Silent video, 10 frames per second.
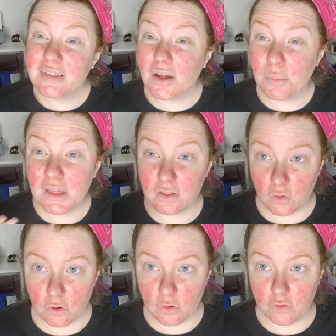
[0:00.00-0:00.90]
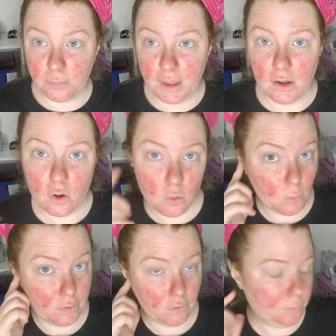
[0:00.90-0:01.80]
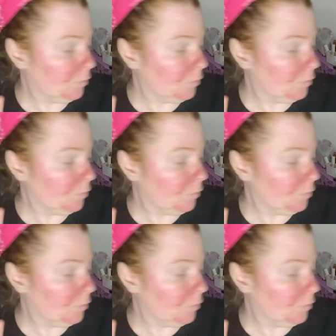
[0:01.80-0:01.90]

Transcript: Some historical debate on whether the